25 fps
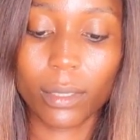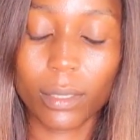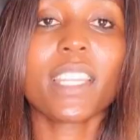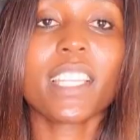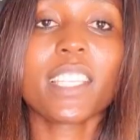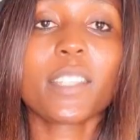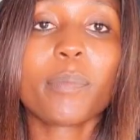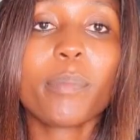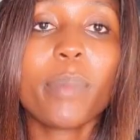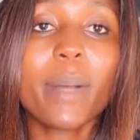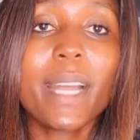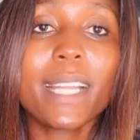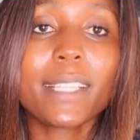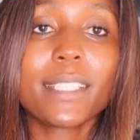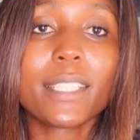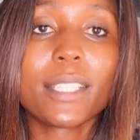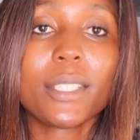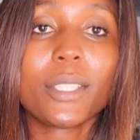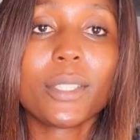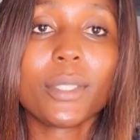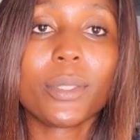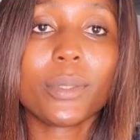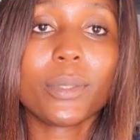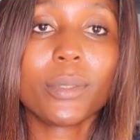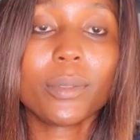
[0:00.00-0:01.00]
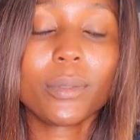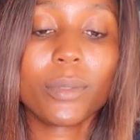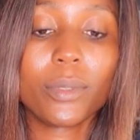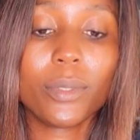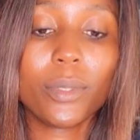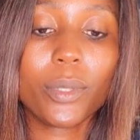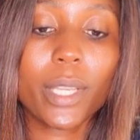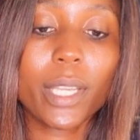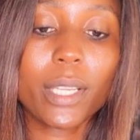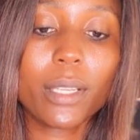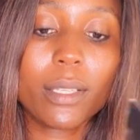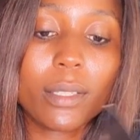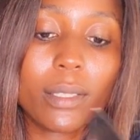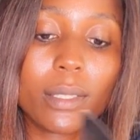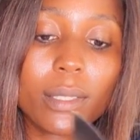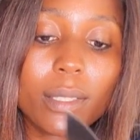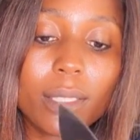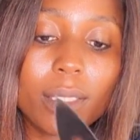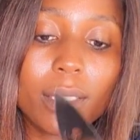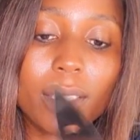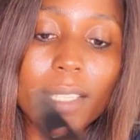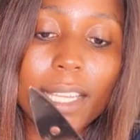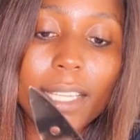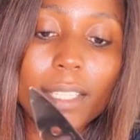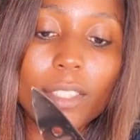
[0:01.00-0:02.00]
this part too, you can
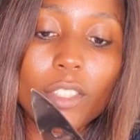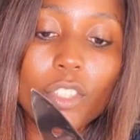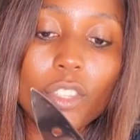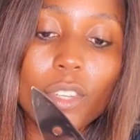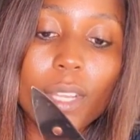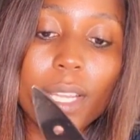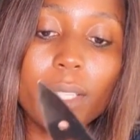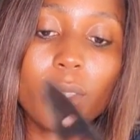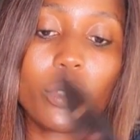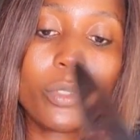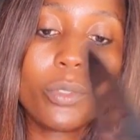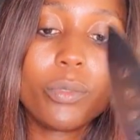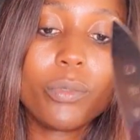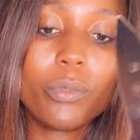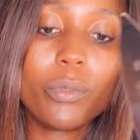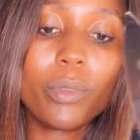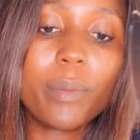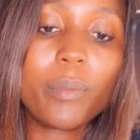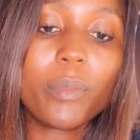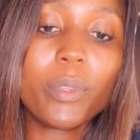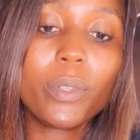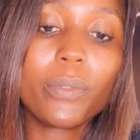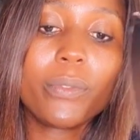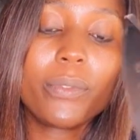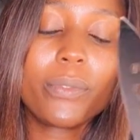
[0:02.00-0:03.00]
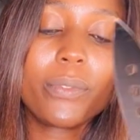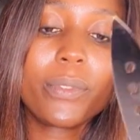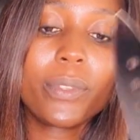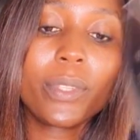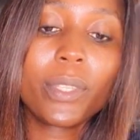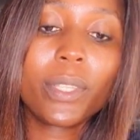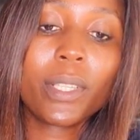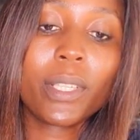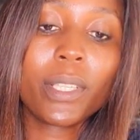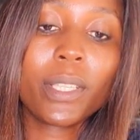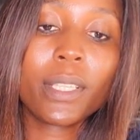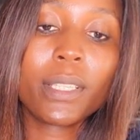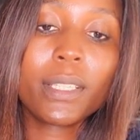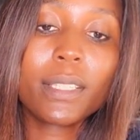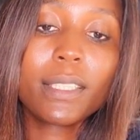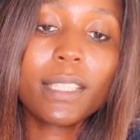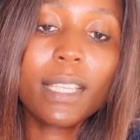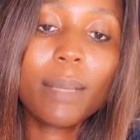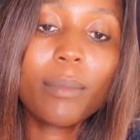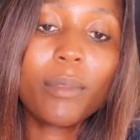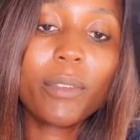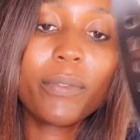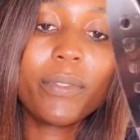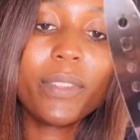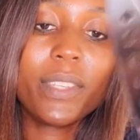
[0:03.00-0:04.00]
like try to remove
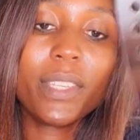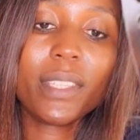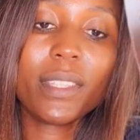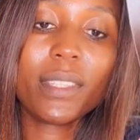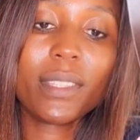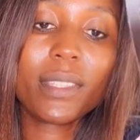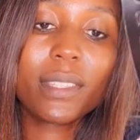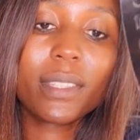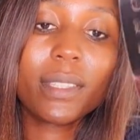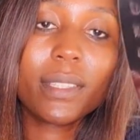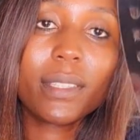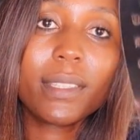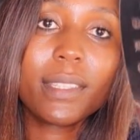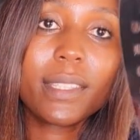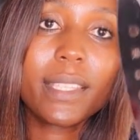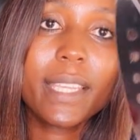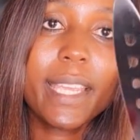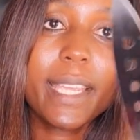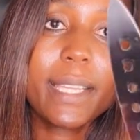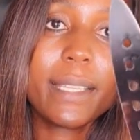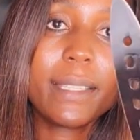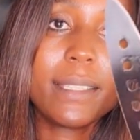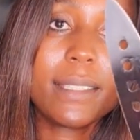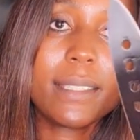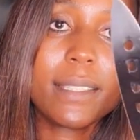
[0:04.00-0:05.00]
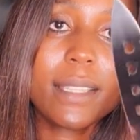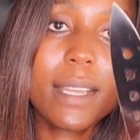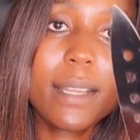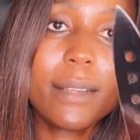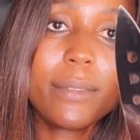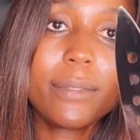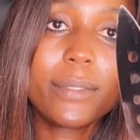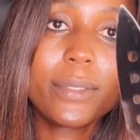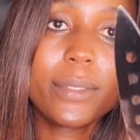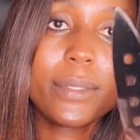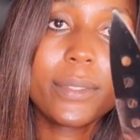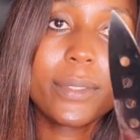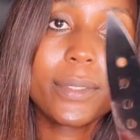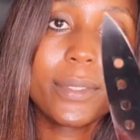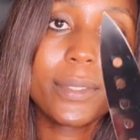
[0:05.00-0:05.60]
some of this scaly stuff,